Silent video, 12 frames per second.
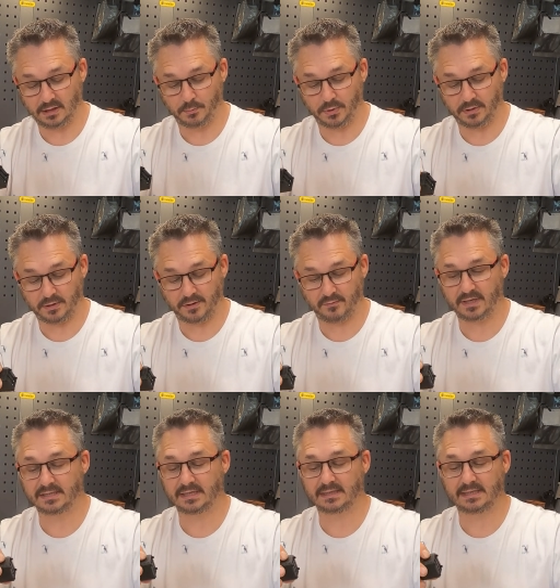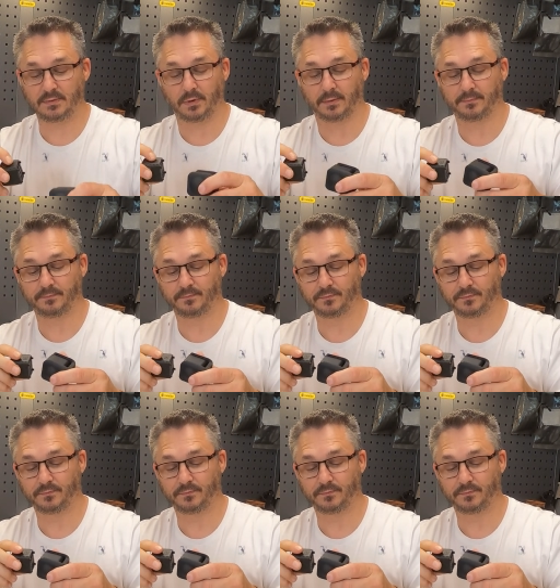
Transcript: can put the 360 one on,